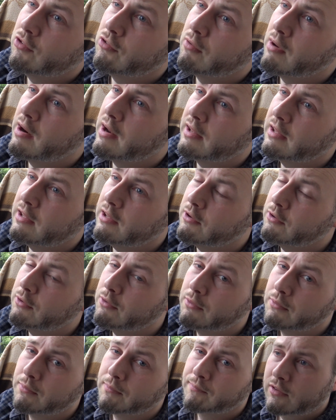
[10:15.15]
drag
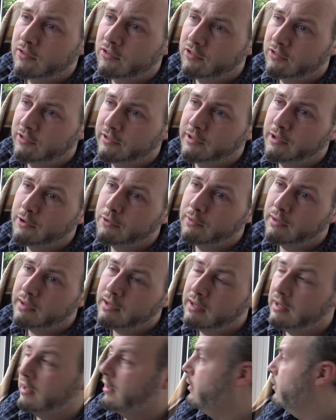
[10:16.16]
you slowly.